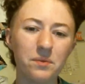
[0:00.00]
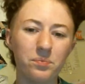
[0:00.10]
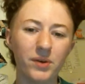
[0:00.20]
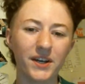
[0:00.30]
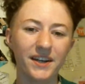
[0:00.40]

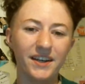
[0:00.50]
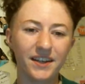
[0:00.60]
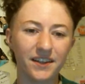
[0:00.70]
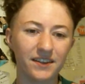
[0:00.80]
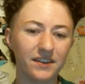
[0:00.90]
But
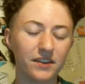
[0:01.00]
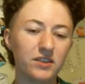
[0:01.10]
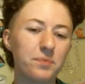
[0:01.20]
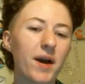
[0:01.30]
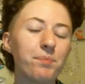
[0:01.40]

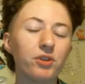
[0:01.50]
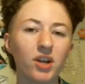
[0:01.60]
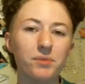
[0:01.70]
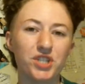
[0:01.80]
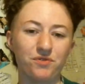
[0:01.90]
the popular
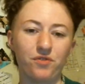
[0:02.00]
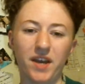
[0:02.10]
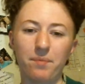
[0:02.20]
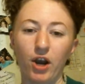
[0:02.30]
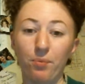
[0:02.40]
image of the
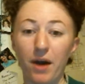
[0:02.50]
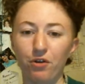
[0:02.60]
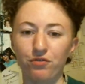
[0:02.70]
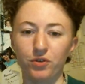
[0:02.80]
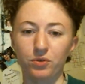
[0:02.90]
vampire in
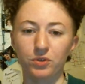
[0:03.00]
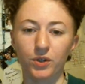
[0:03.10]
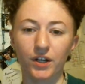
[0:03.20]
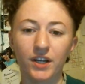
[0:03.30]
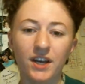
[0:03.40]
modern
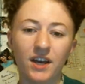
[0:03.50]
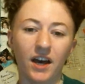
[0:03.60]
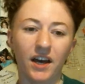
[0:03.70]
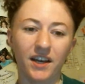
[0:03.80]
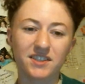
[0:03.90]
folklore
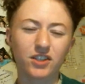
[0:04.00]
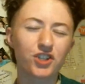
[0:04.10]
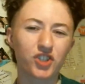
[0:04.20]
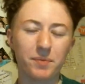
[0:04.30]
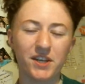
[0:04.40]
is
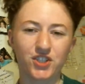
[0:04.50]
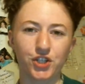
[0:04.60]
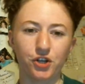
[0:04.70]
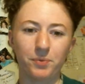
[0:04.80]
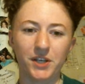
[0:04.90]
largely based
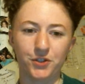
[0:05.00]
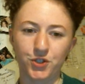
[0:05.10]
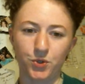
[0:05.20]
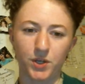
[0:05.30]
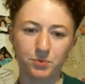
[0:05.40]
on European
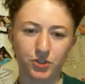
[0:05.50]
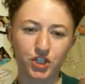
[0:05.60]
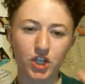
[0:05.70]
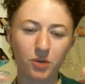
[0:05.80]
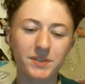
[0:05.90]
stories, with the
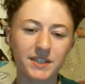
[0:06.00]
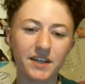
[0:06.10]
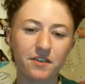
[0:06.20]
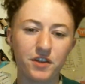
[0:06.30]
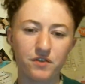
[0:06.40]
sharp
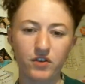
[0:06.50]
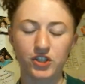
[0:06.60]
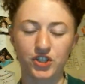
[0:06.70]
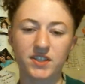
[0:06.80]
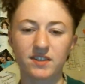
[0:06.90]
teeth, the
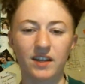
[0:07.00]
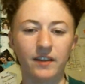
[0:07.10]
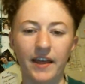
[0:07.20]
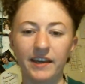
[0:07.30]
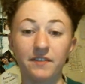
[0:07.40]
aversion to
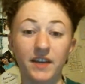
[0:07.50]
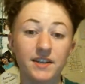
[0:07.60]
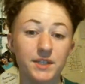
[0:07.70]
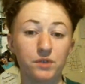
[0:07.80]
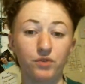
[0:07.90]
sunlight, the
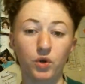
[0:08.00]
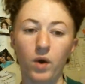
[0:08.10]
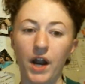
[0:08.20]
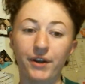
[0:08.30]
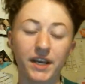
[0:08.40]
idea of
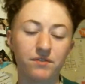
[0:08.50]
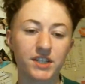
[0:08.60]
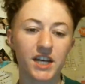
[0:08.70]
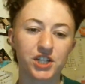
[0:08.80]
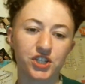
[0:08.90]
requiring
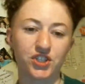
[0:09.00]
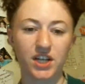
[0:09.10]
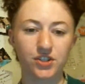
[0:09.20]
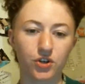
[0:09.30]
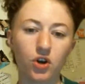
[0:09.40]
invitations
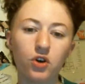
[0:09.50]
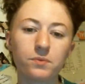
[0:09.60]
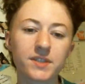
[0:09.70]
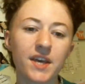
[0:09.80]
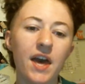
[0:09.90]
to enter
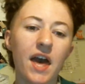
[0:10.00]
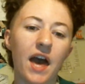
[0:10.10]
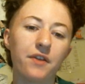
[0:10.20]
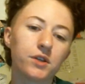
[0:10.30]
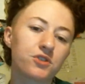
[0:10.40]
homes,
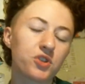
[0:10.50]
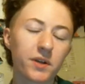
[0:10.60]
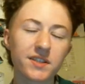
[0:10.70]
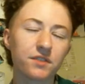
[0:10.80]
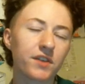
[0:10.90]
and those are the
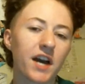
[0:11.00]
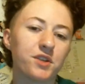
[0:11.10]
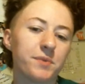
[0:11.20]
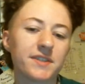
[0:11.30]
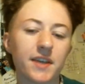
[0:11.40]
ones that have
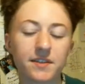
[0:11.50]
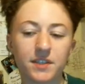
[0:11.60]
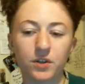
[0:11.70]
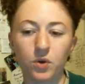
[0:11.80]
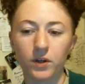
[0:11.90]
gotten to be
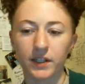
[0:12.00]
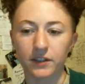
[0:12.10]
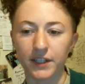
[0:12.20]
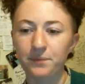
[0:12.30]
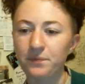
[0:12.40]
sexy
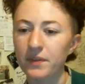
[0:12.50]
accordingly.